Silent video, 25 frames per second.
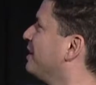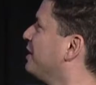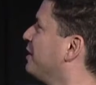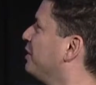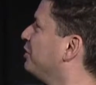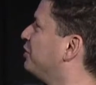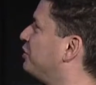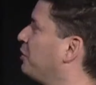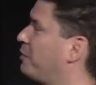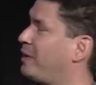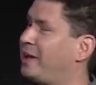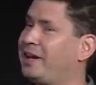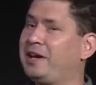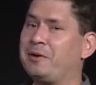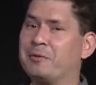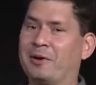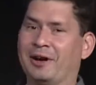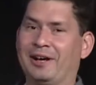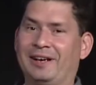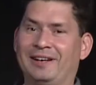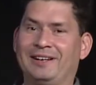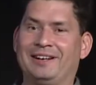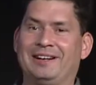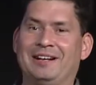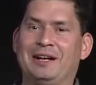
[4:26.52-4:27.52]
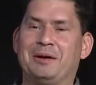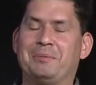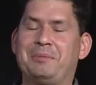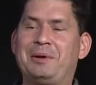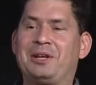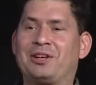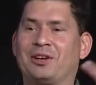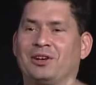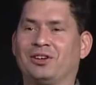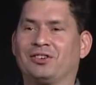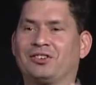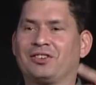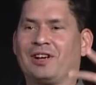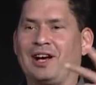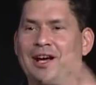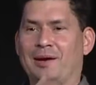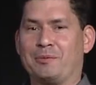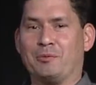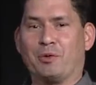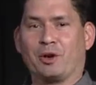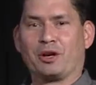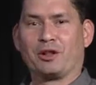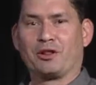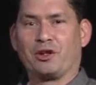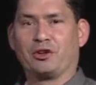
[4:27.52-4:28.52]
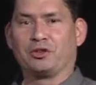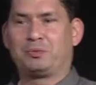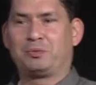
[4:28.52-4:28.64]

So anyway, because I'm one of those